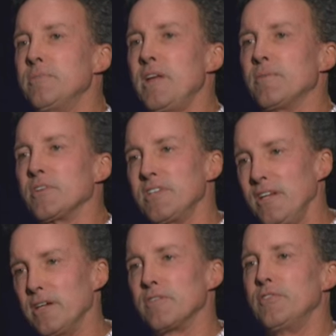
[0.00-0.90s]
to be able to
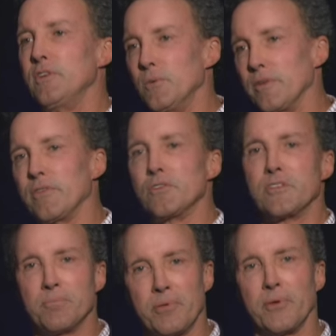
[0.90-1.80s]
interview with those
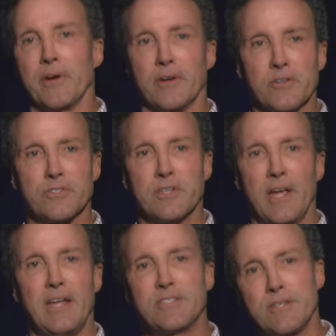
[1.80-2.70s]
employers
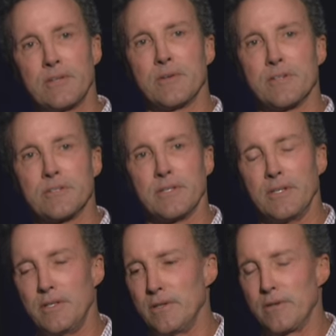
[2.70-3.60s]
asynchronously.
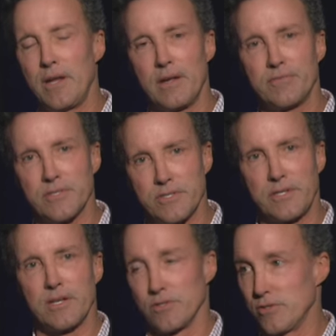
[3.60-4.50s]
You don't have to
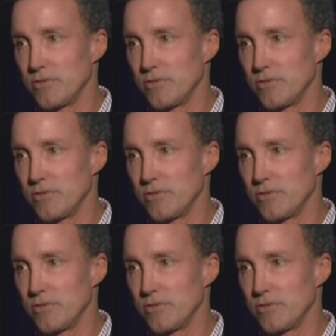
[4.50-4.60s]
schedule.